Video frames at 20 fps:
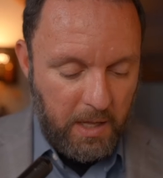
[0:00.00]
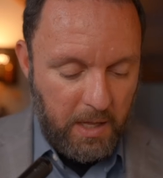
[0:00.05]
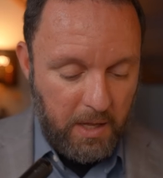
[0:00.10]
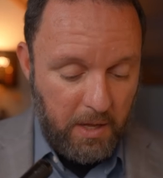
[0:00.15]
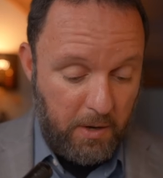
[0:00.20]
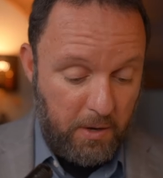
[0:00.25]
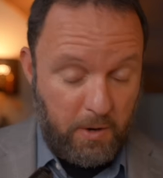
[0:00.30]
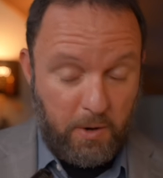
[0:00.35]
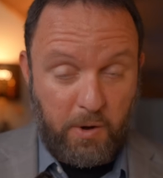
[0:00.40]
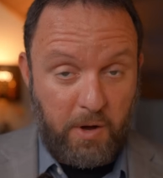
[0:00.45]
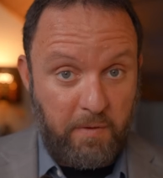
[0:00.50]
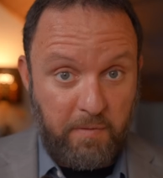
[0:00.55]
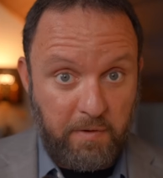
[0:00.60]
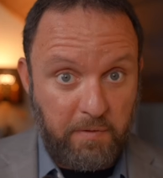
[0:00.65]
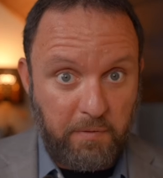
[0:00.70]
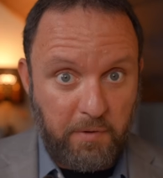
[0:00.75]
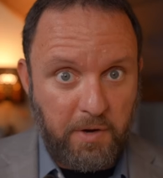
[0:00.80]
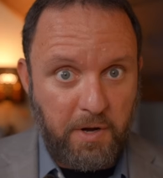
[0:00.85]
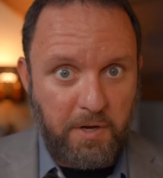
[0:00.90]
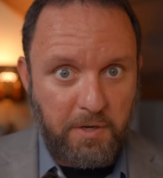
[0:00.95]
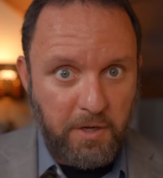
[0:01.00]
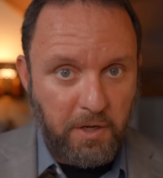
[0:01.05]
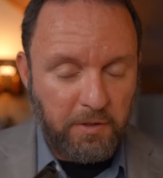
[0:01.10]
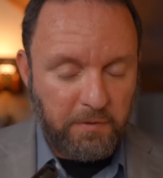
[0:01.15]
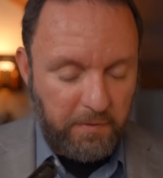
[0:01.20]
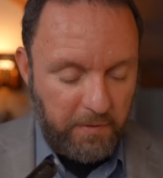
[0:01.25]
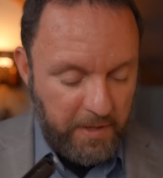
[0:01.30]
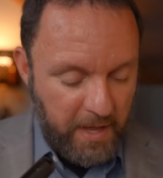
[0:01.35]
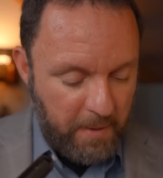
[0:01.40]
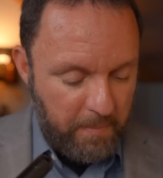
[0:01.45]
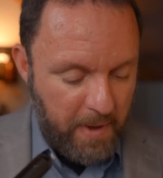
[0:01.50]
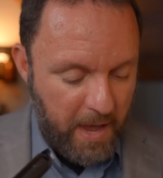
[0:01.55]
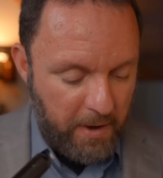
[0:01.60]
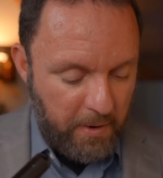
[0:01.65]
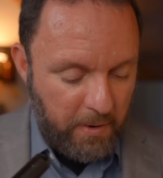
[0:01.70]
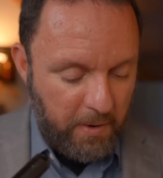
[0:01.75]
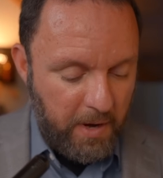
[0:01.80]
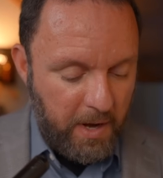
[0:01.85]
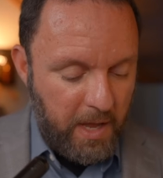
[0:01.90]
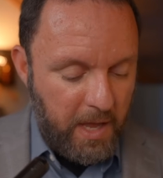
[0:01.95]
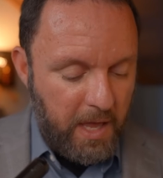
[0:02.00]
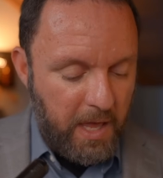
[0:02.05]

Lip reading: or even for an adult for that matter.